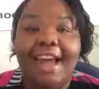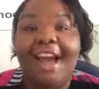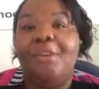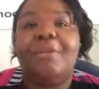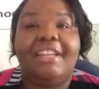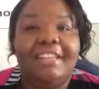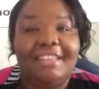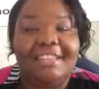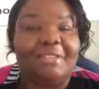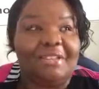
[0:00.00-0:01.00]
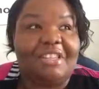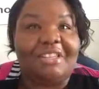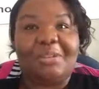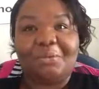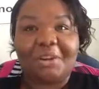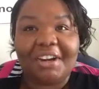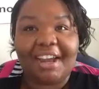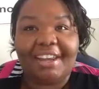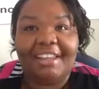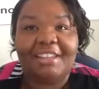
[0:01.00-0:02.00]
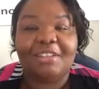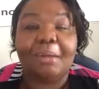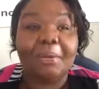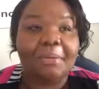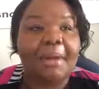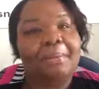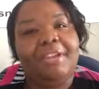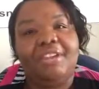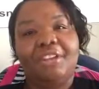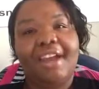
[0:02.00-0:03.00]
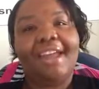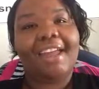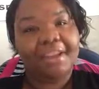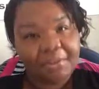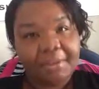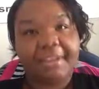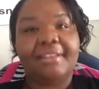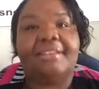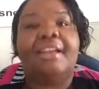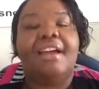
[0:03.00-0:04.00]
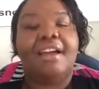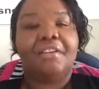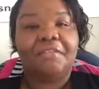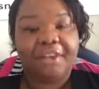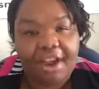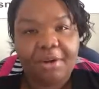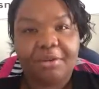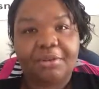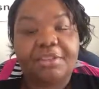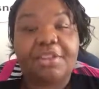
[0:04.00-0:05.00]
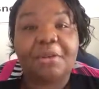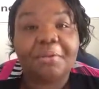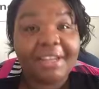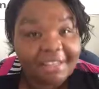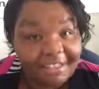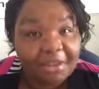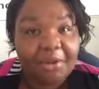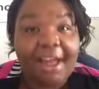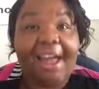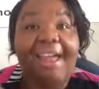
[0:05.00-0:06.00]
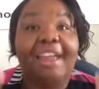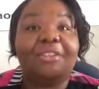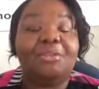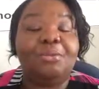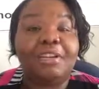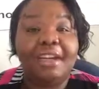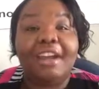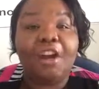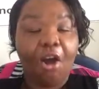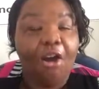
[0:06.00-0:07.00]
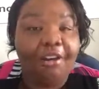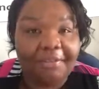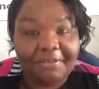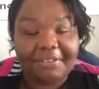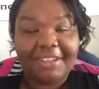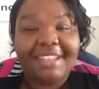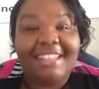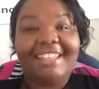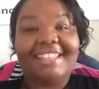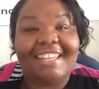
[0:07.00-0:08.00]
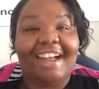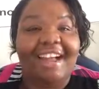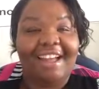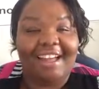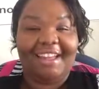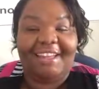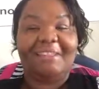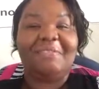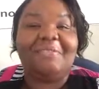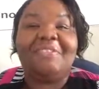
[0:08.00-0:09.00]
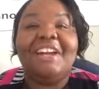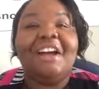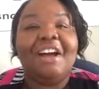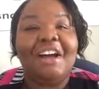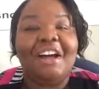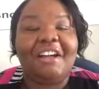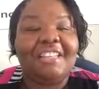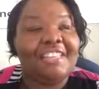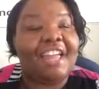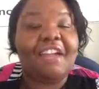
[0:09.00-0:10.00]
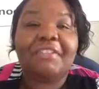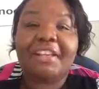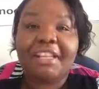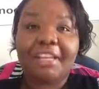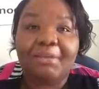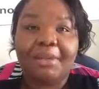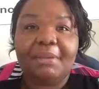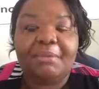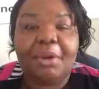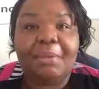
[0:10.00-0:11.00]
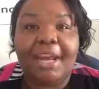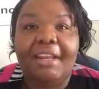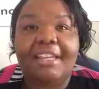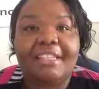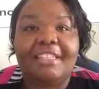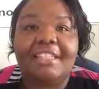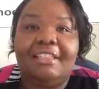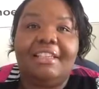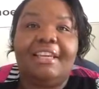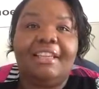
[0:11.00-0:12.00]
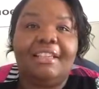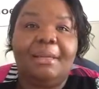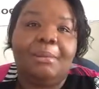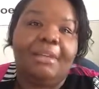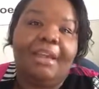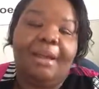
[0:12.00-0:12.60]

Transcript: I want to get this workout in. So I put my picture and it went viral. So much so I had to cut off the time because I gave it a limit. Nobody looked at the limit.